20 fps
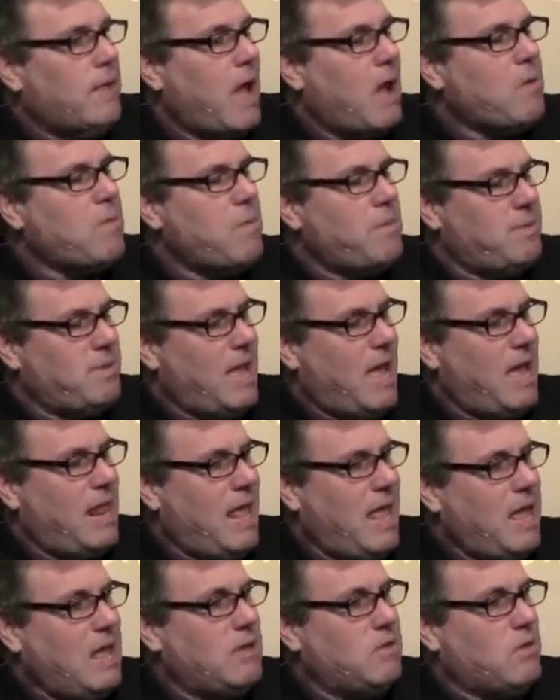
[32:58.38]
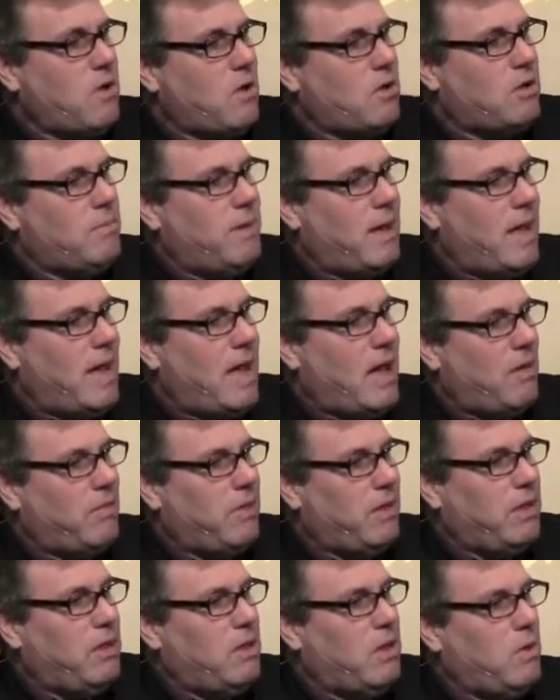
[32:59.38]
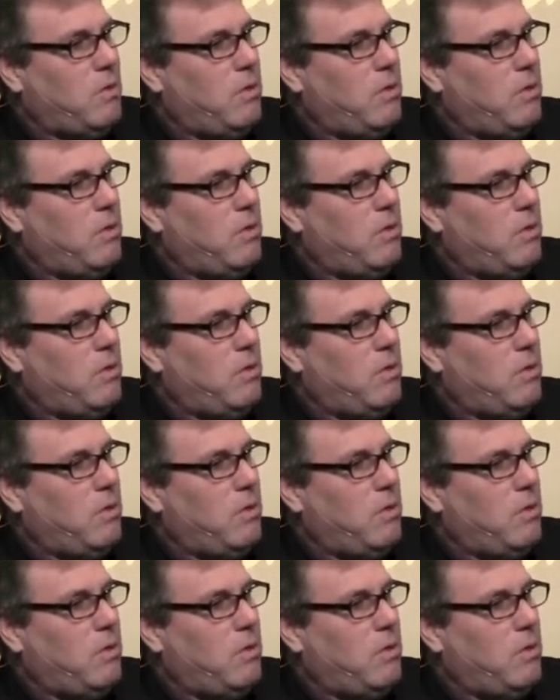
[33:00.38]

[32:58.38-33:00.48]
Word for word: Now I remember Dad Hagin talking about how that you